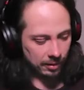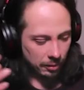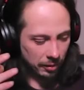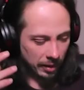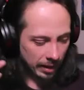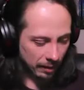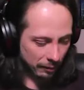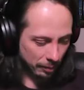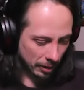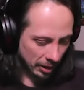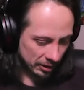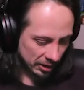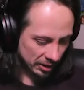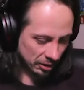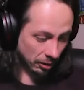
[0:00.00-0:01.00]
creative
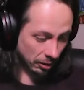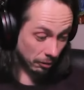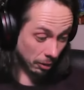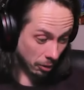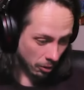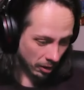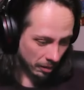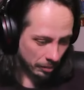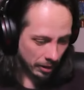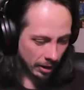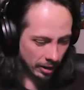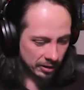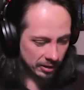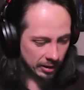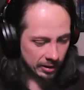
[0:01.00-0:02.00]
process or recording
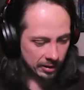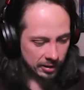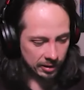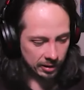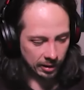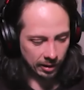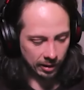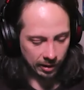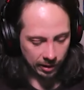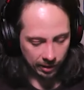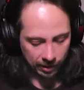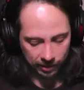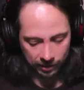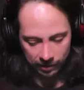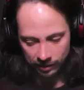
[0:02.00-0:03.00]
process
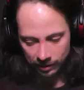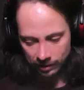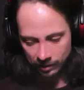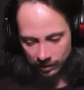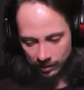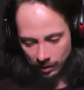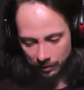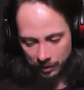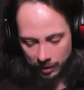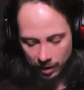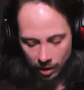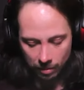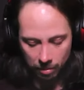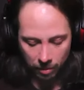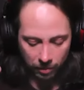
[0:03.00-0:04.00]
of the new
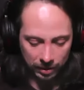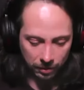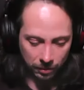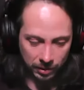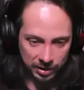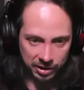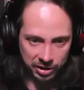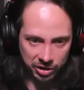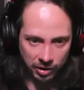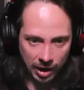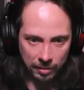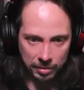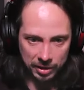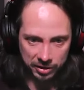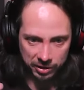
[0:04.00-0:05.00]
album was
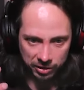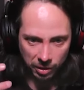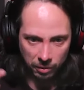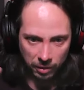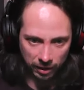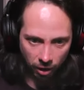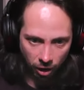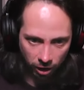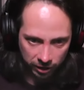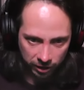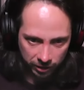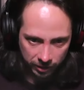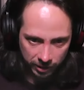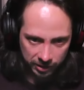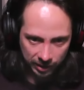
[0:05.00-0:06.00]
described as somewhat
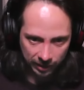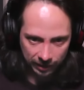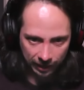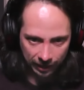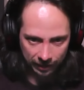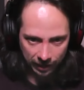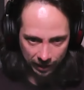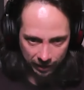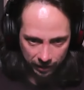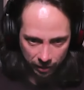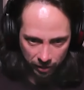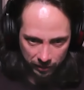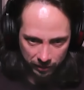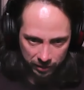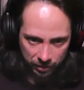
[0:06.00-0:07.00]
arduous, and you
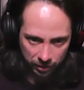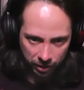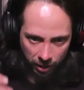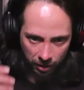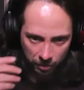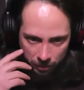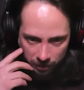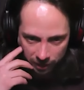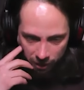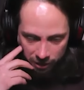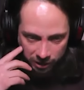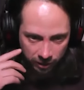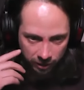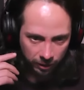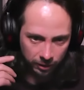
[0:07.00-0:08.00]
even took on
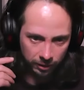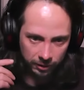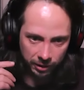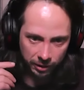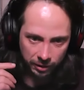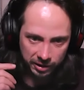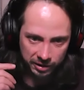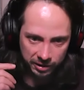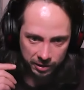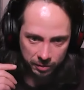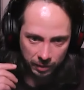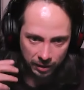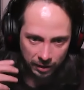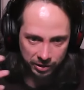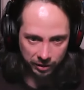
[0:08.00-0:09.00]
productional duties as
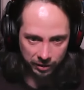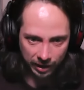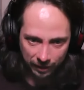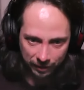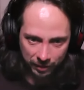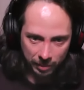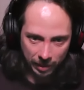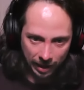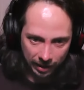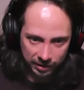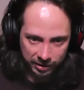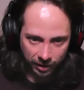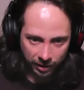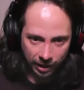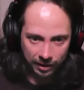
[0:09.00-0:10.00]
well, so you have to
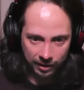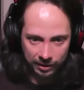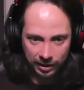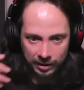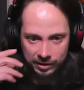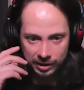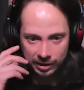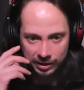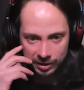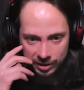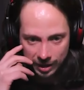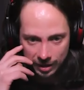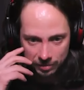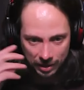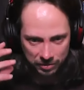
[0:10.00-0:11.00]
balance a lot of things at the
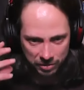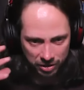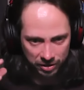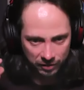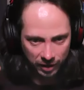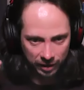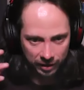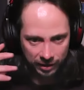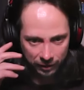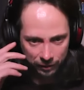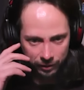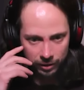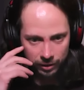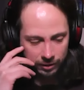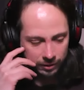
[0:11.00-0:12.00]
same time, so it's very
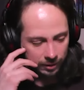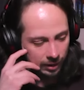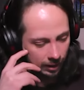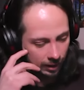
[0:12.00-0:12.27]
difficult.